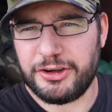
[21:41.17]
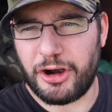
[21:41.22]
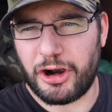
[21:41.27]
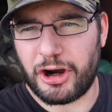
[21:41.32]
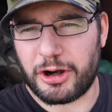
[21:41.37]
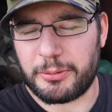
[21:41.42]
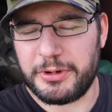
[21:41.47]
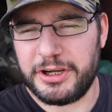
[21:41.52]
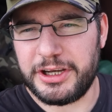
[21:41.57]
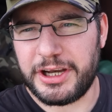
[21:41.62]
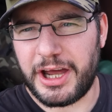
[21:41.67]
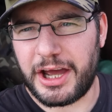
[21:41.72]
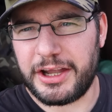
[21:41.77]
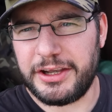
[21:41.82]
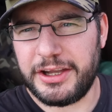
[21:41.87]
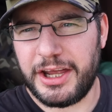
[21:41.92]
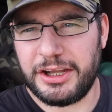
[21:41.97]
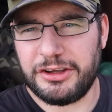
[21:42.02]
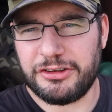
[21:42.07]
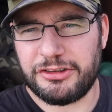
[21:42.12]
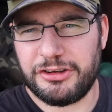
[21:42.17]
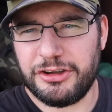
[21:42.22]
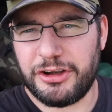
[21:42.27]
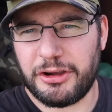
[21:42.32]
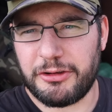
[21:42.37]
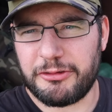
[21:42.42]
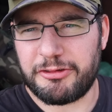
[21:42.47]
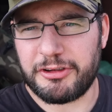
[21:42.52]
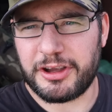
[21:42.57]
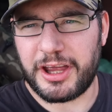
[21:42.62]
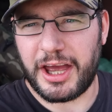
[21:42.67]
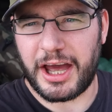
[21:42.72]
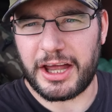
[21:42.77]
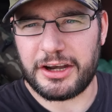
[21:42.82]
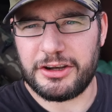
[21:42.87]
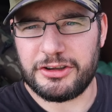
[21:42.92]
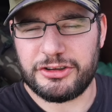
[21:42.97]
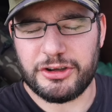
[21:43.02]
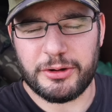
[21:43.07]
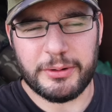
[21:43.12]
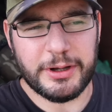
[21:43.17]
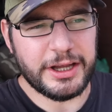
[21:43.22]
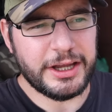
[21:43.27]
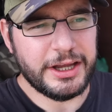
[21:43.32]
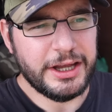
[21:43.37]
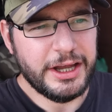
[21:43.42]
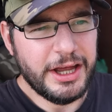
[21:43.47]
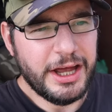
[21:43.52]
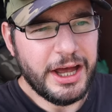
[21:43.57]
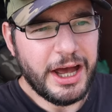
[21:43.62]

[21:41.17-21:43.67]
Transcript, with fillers: your armory now and then so you don't forget how to do it